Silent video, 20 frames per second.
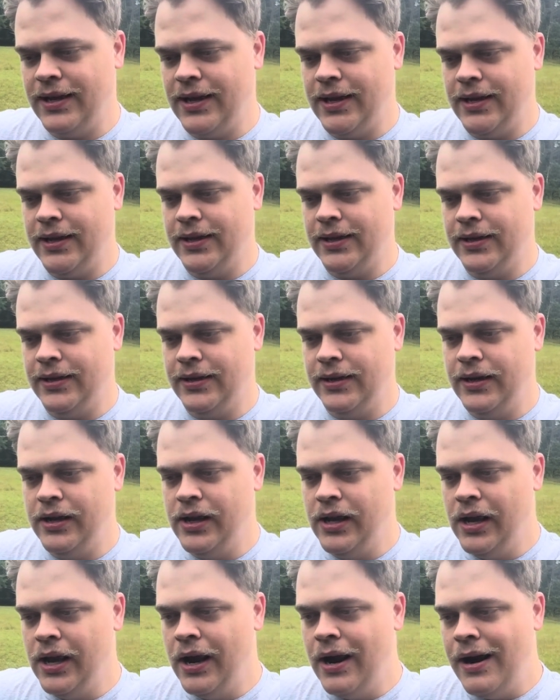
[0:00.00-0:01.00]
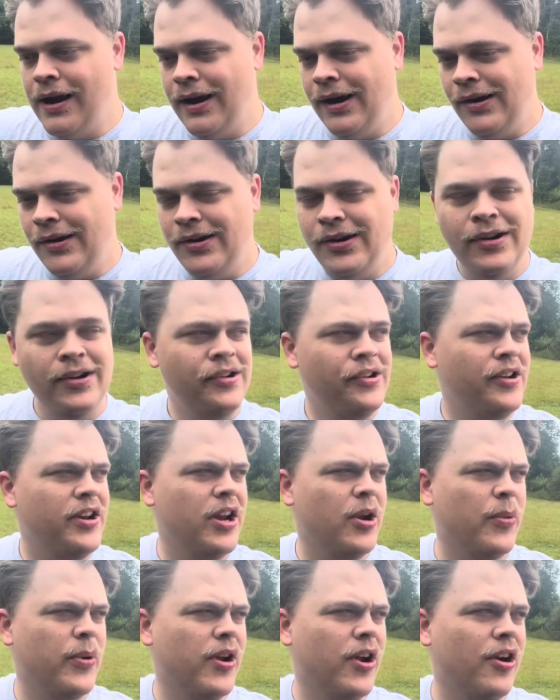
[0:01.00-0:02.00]
and
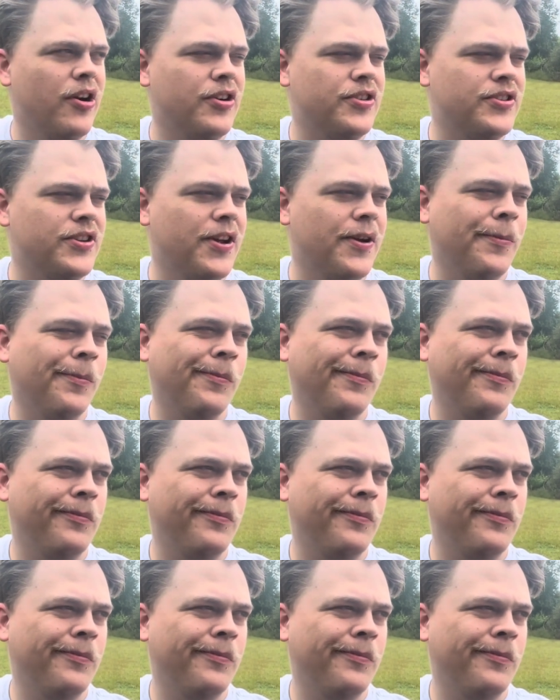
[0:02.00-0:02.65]
here we are. So